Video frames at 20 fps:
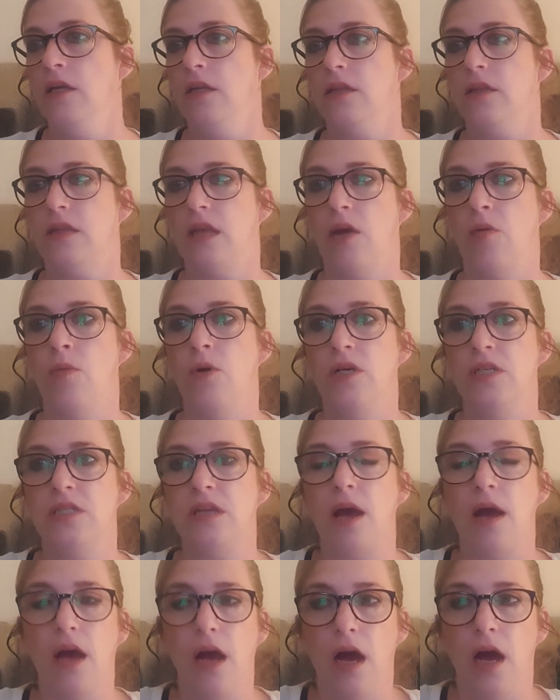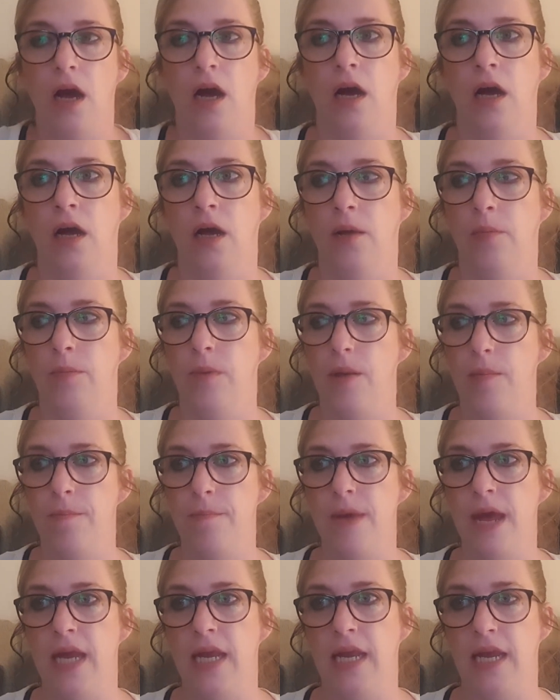There was
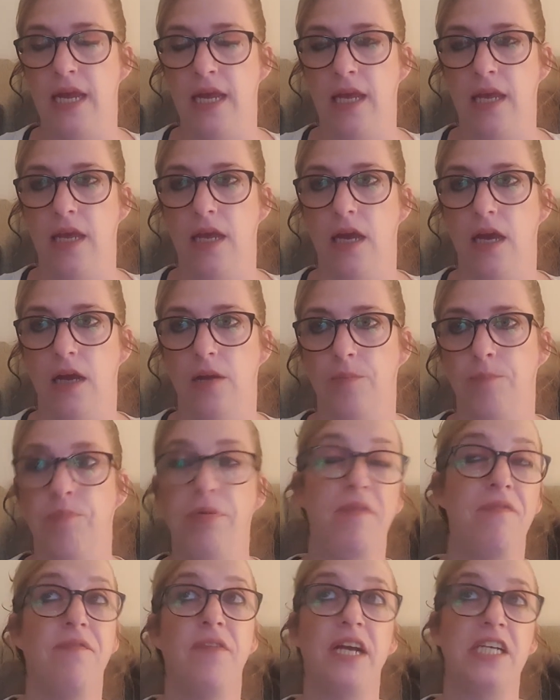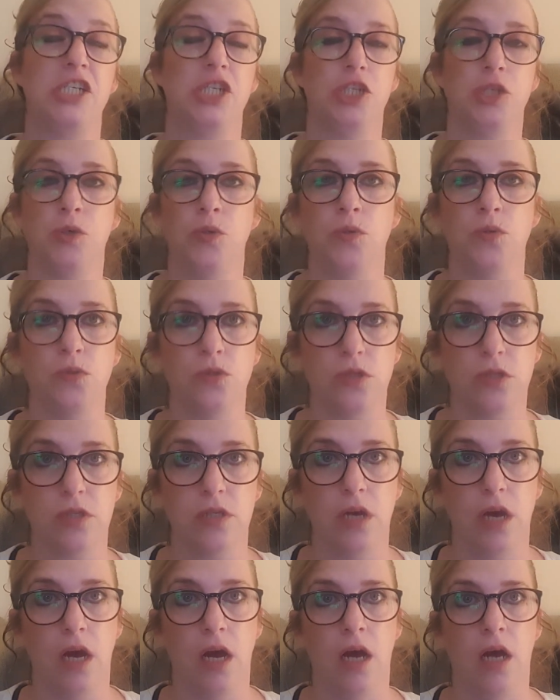many professionals
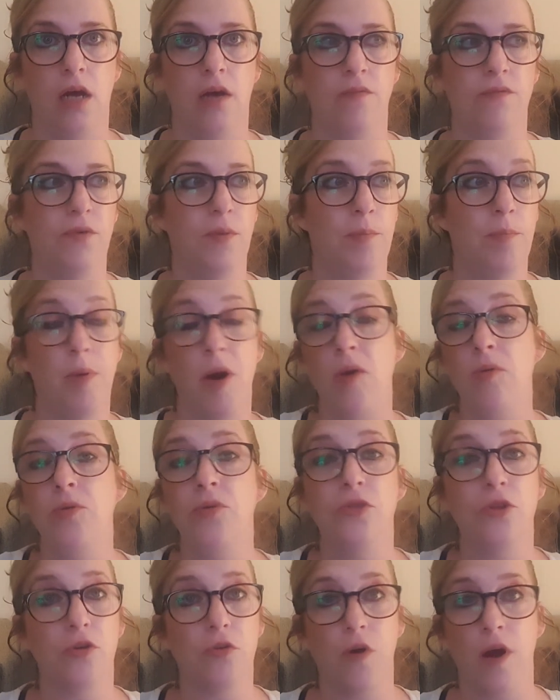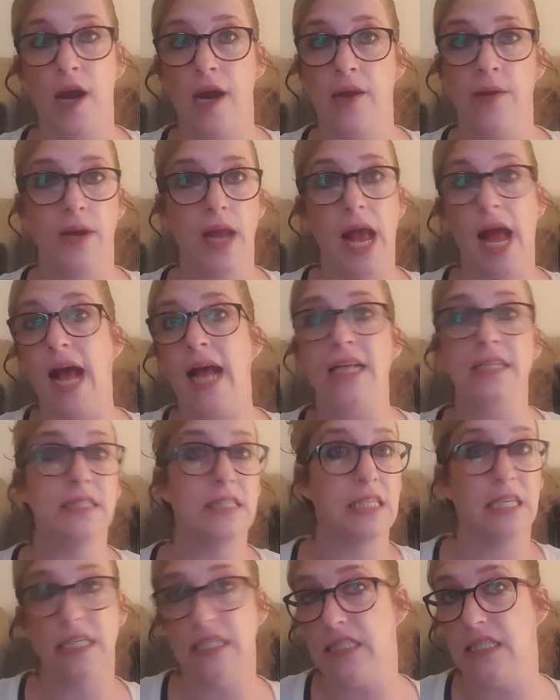for both the Crown and
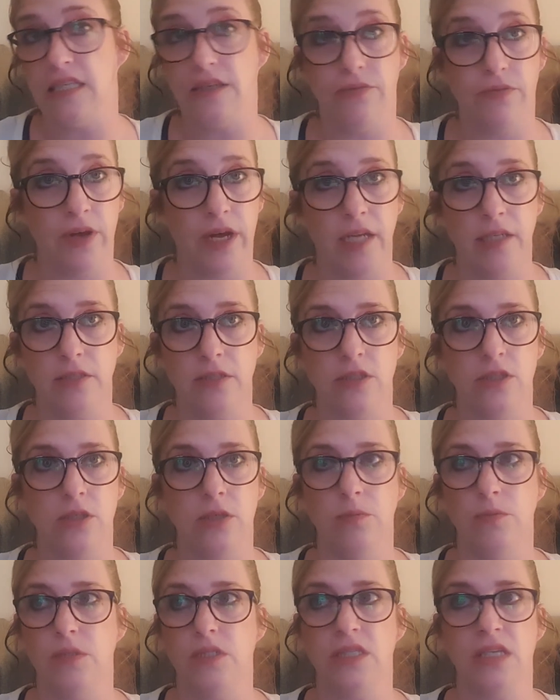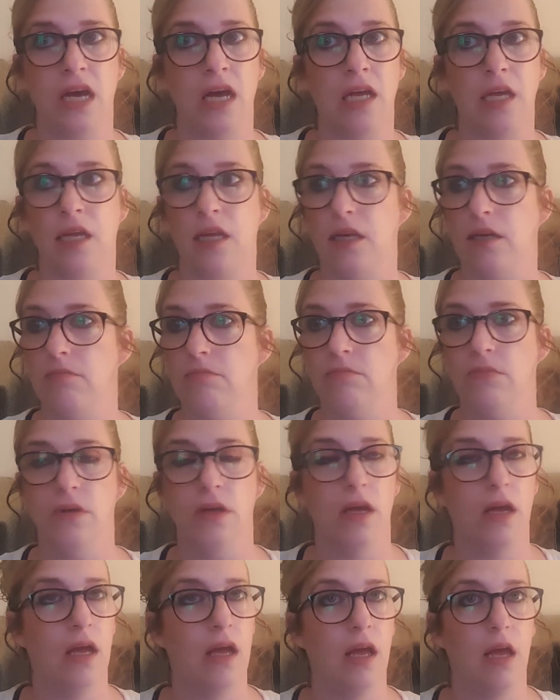his defence who were saying
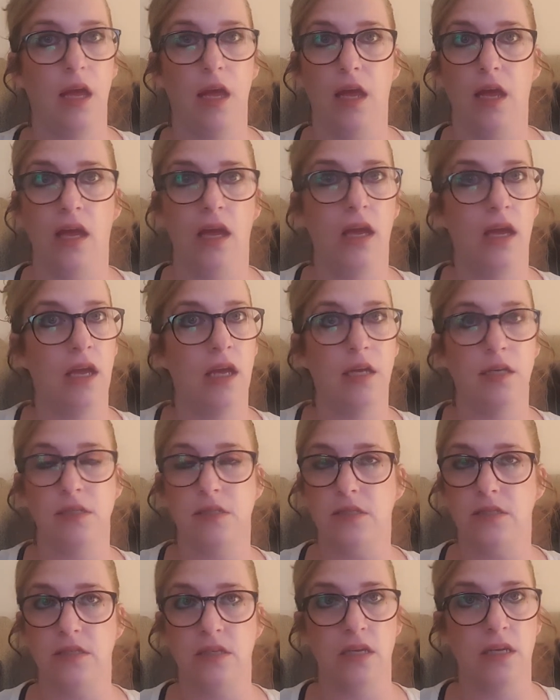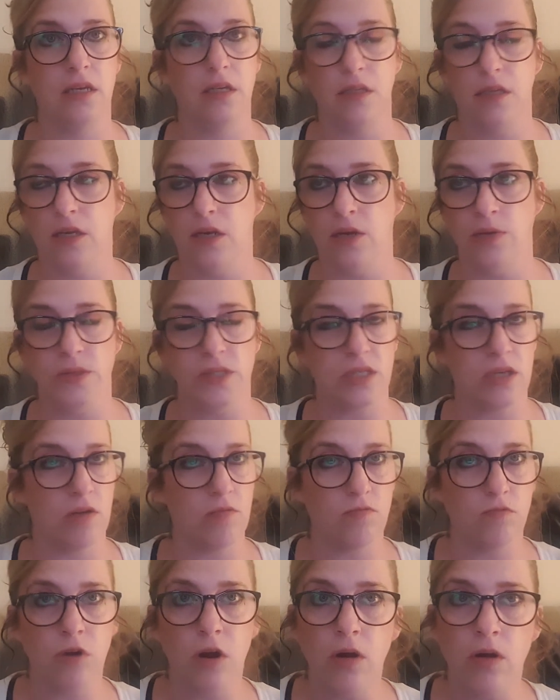he's
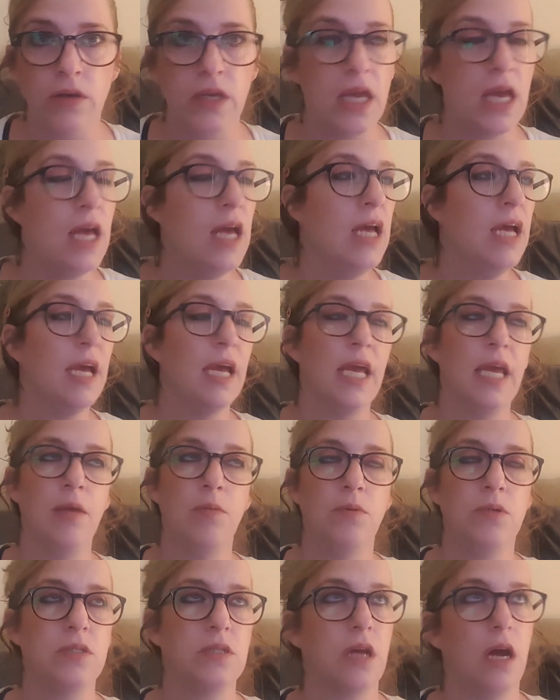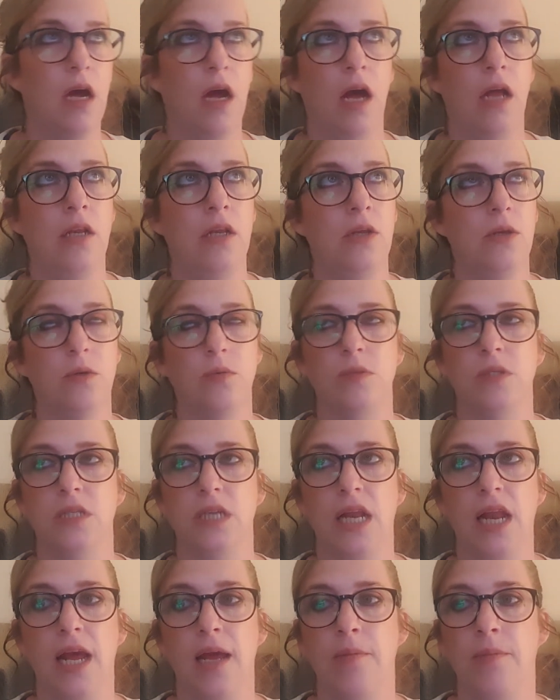not right. Luka was
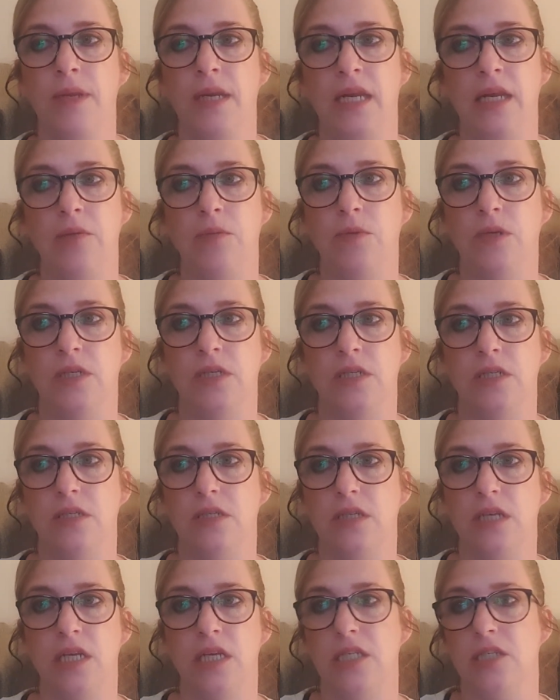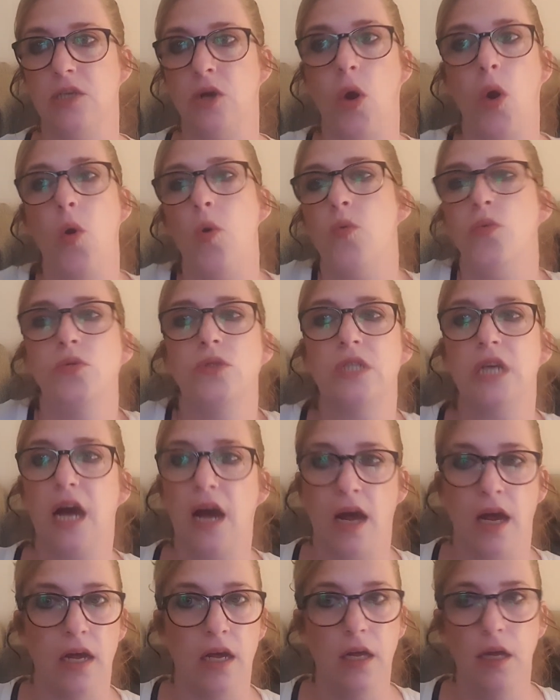claiming it was his
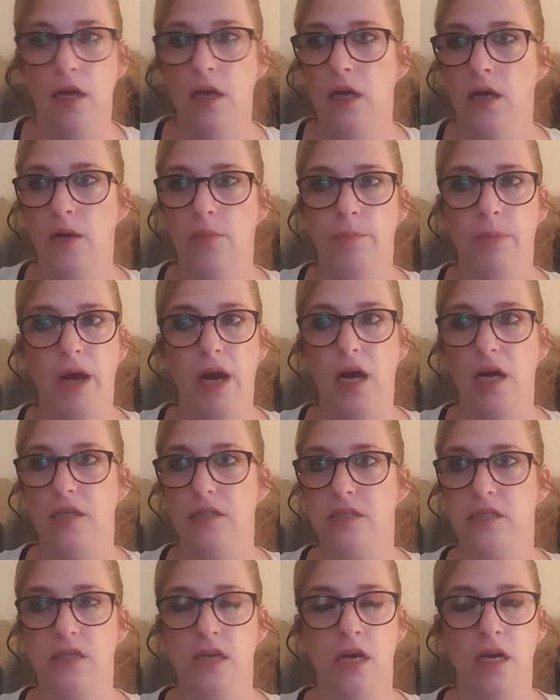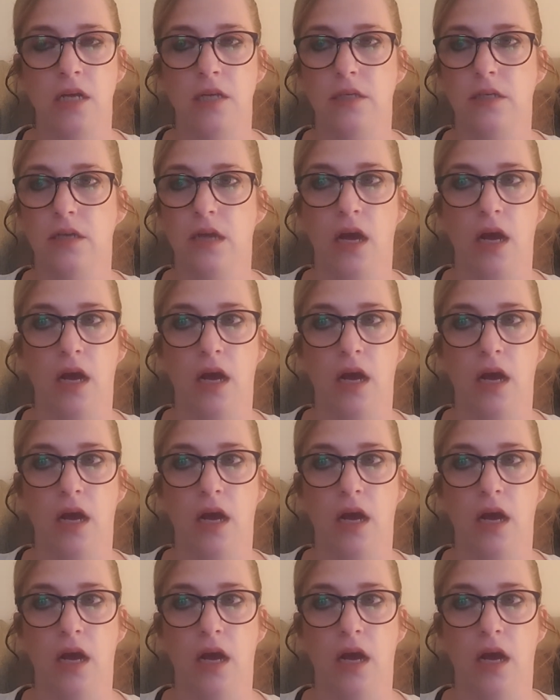alter person